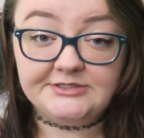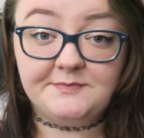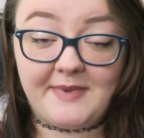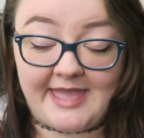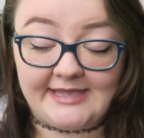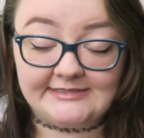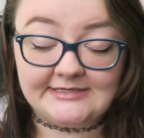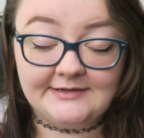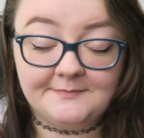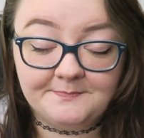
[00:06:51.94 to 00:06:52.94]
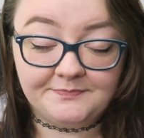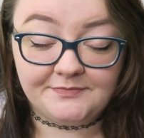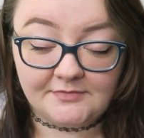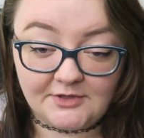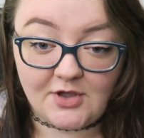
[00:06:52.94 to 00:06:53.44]
debate
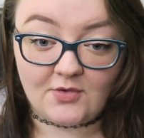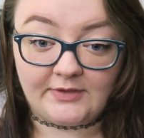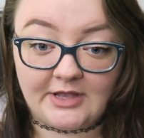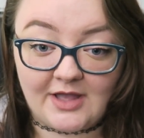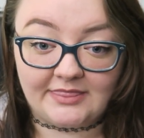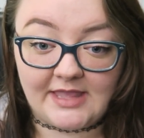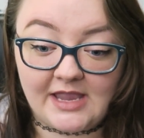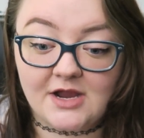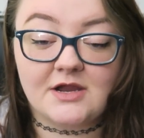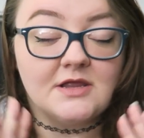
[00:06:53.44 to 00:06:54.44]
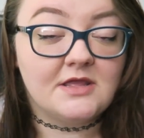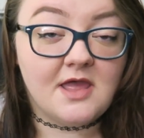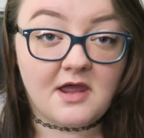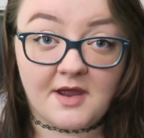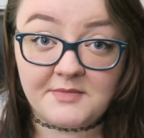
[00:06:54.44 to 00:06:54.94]
going on there.
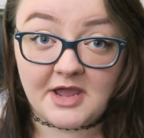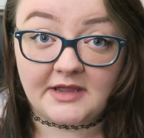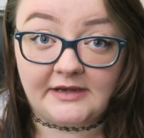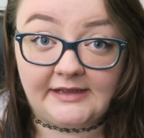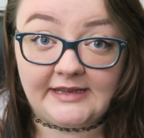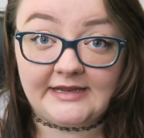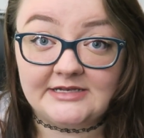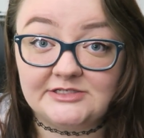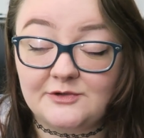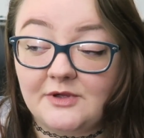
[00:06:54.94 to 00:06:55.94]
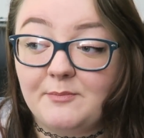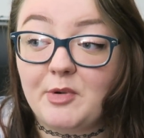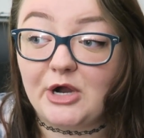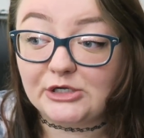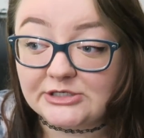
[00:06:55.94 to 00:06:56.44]
I'm not going to get into it.
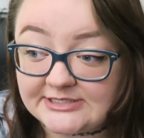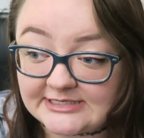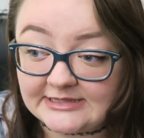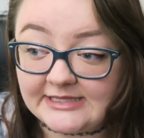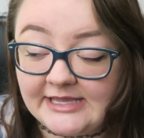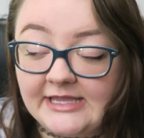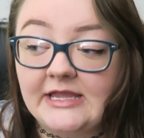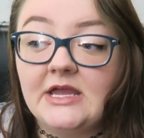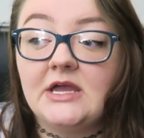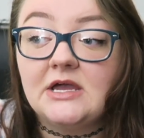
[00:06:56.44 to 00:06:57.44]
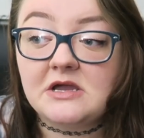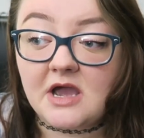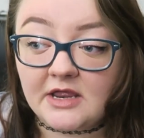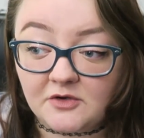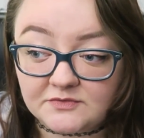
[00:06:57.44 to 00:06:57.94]
Personally,
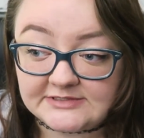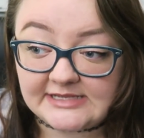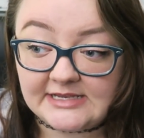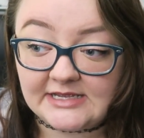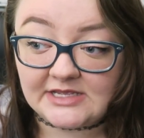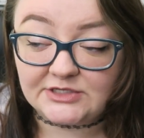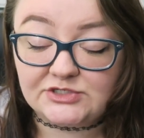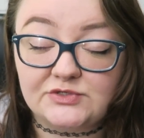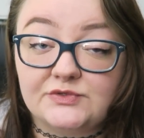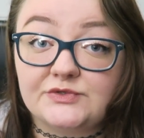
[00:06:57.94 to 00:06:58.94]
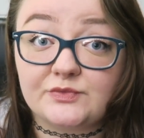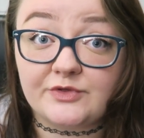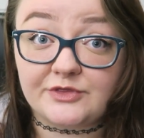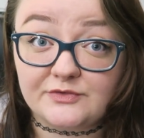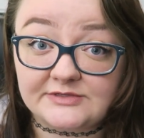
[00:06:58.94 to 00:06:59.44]
I don't see any issues
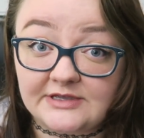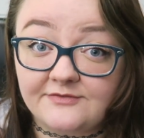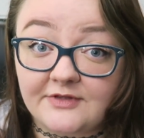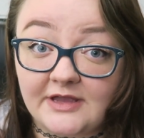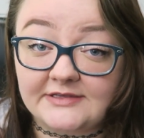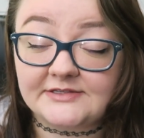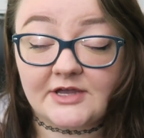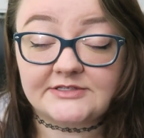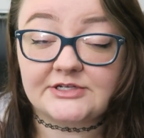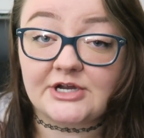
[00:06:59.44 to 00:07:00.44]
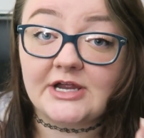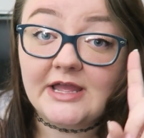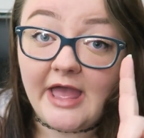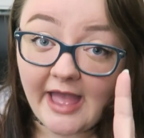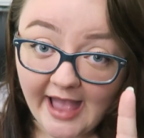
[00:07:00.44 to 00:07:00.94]
with using a flying saucer
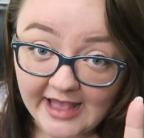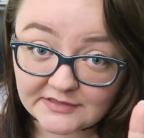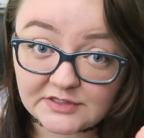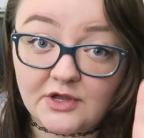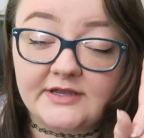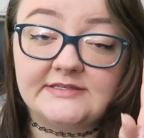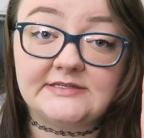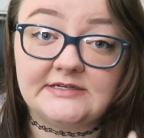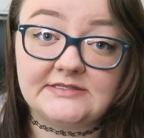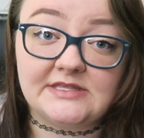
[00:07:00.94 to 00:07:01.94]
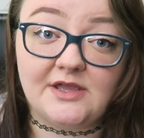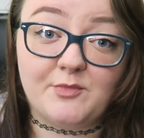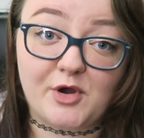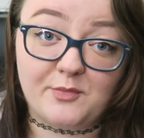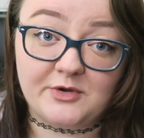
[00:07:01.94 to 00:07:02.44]
as long as it is the
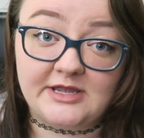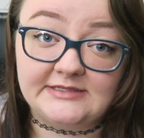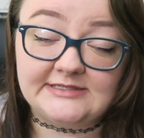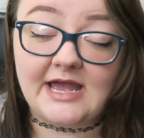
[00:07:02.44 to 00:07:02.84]
appropriate